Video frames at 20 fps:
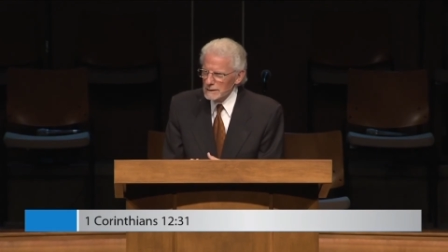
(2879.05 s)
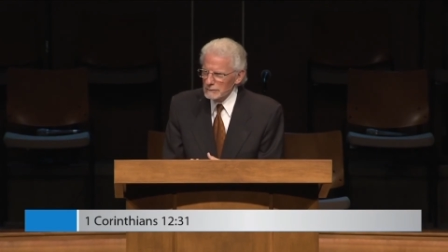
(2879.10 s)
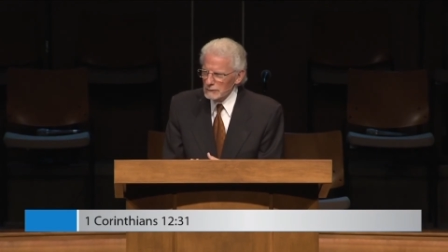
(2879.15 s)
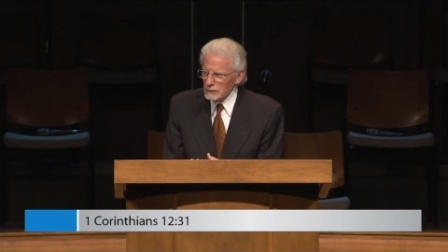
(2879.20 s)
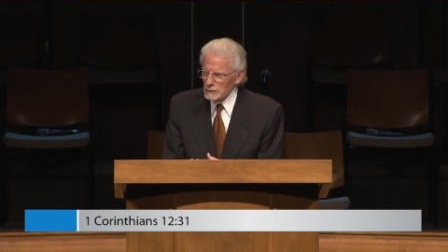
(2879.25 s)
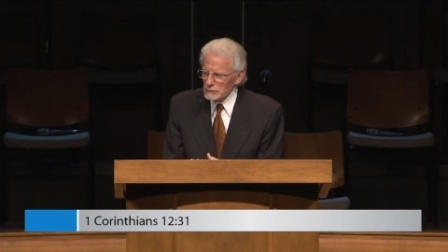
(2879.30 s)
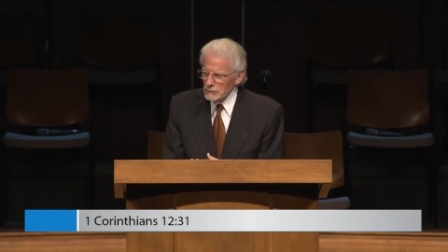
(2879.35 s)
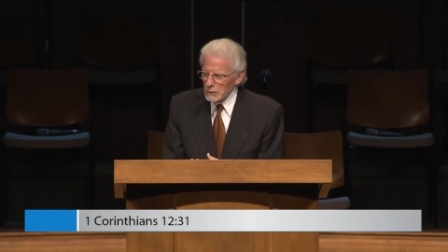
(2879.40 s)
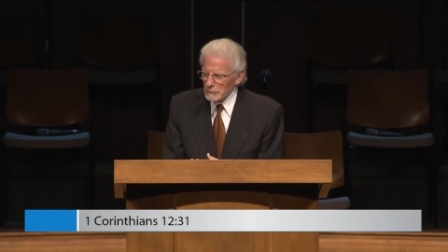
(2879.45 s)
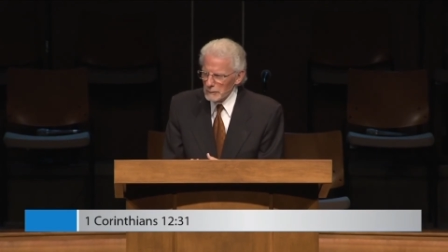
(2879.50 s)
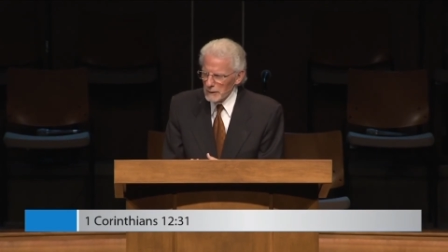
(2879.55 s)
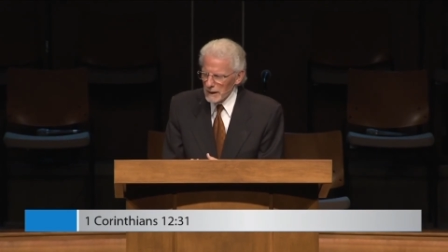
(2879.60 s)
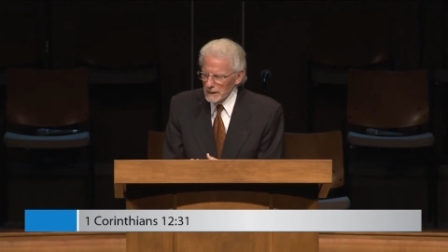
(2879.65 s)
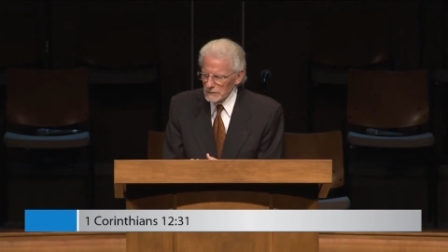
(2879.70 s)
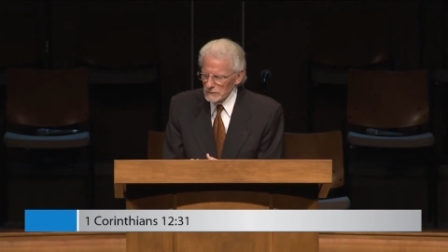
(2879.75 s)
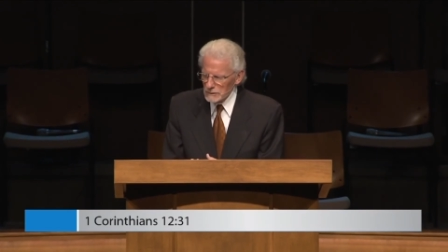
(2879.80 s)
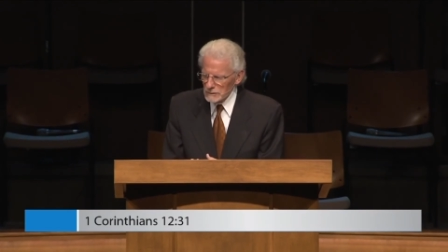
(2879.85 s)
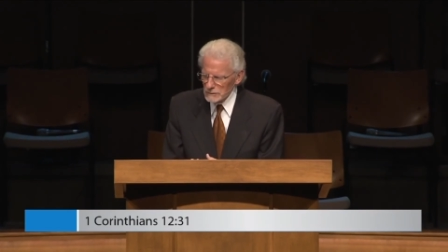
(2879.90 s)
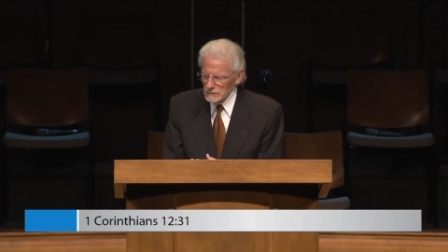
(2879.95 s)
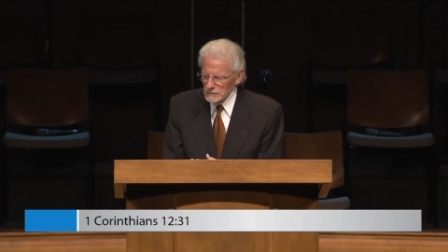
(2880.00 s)
First
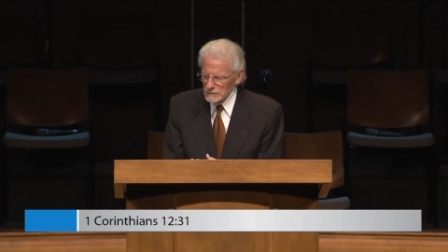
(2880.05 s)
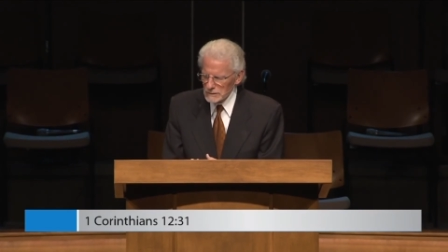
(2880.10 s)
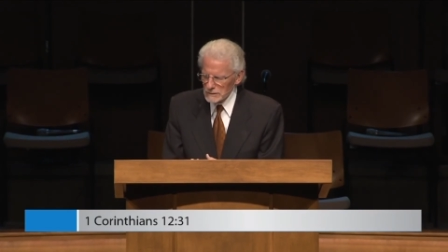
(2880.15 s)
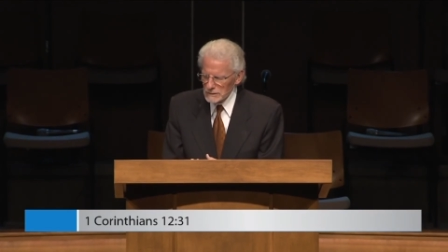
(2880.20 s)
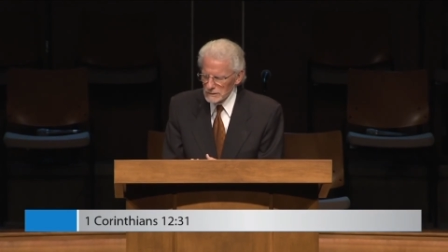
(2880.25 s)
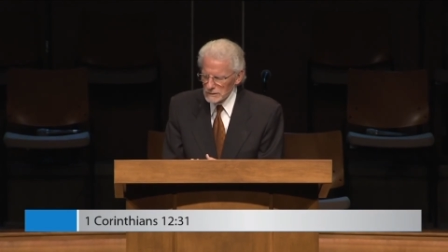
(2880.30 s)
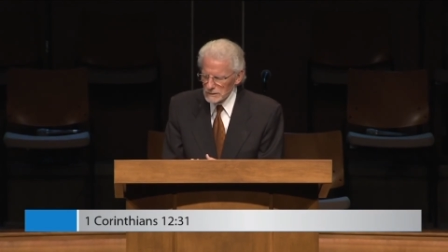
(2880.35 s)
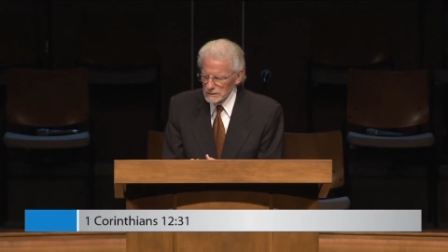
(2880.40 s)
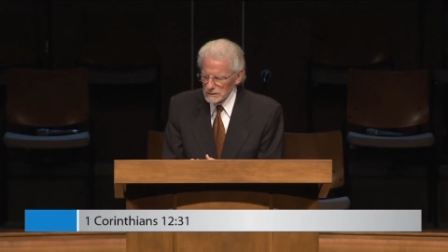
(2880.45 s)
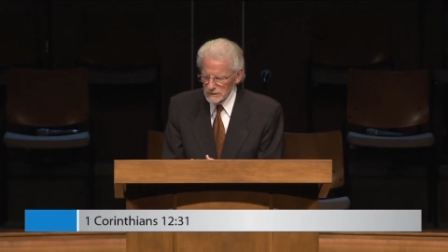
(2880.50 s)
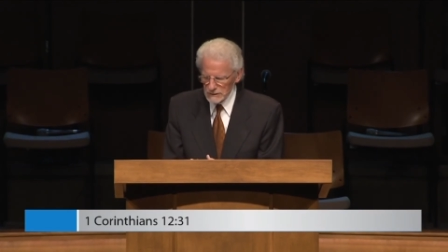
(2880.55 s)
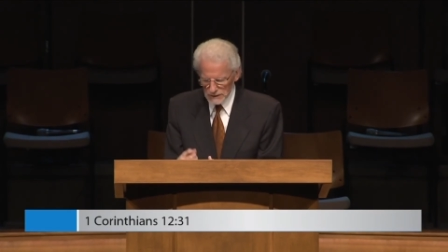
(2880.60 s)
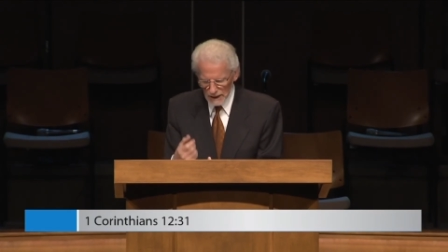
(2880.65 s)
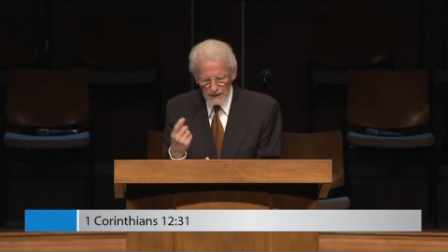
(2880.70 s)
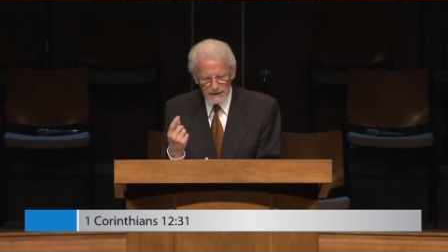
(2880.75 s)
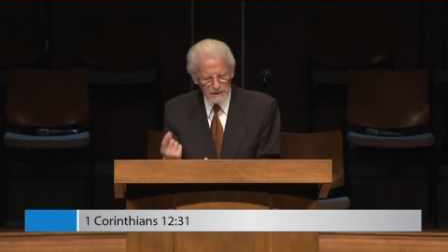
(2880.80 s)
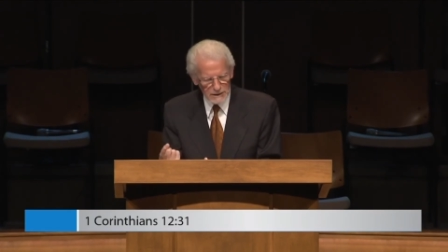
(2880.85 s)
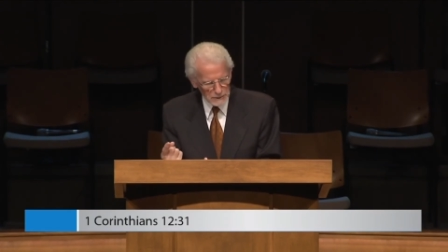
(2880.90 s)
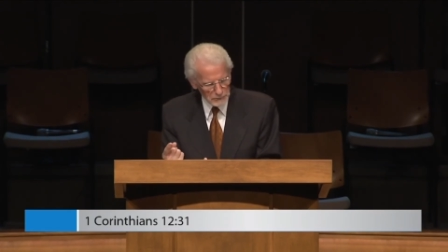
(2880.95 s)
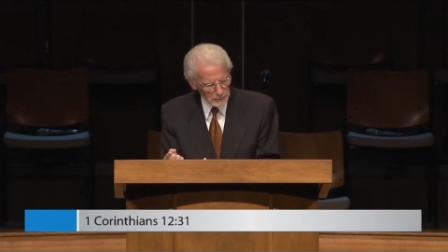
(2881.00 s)
apostles,
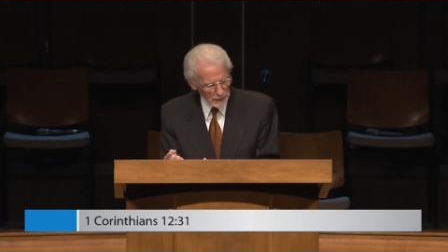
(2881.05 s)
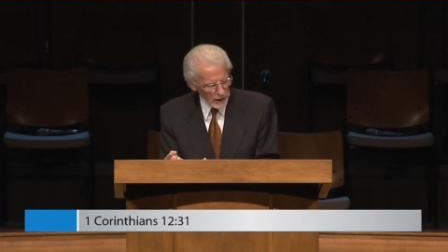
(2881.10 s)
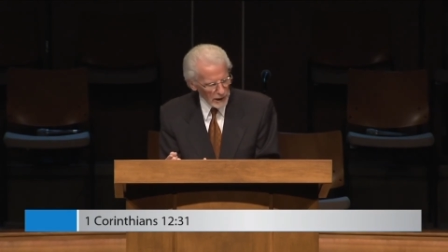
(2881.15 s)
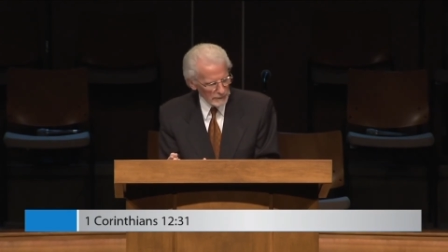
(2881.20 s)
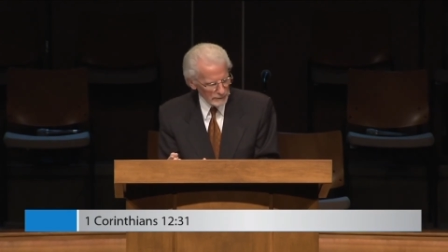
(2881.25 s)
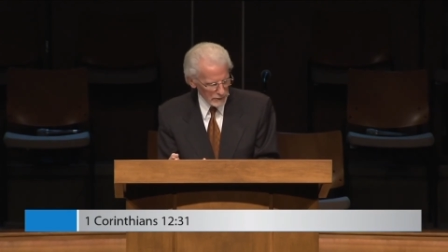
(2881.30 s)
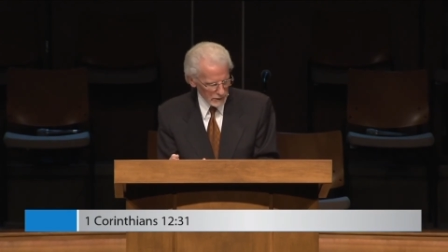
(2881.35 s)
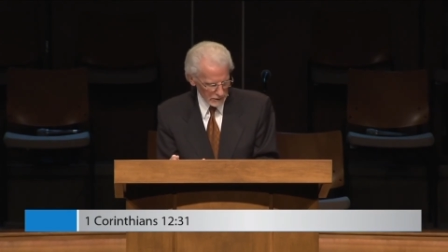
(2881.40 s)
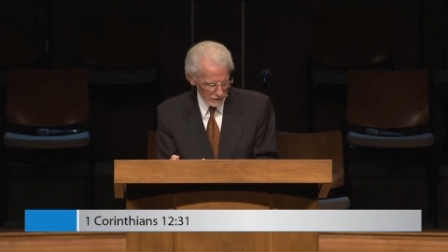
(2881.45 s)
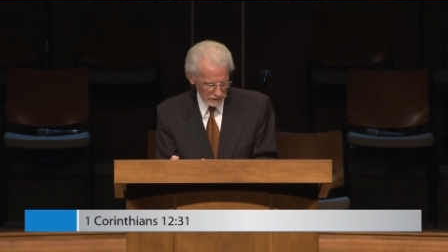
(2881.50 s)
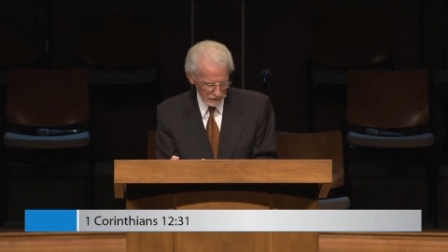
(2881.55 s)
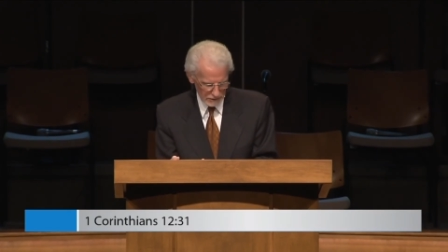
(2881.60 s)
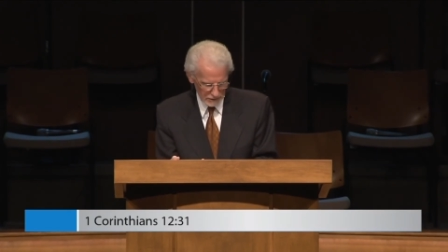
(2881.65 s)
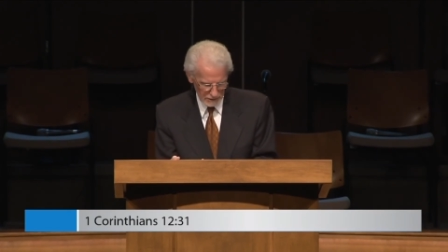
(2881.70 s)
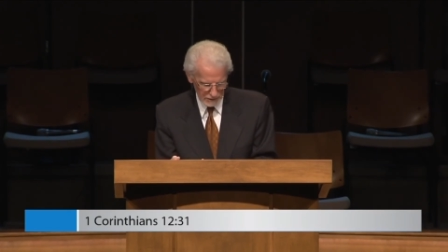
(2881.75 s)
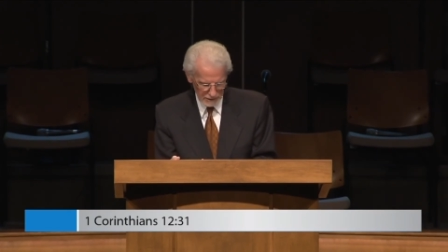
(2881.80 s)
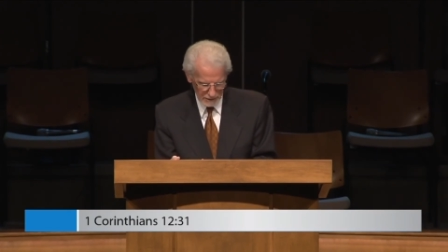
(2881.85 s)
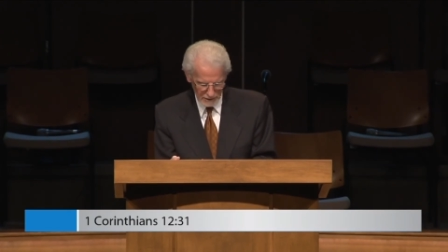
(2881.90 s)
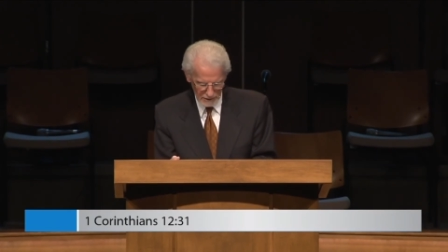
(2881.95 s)
second prophets.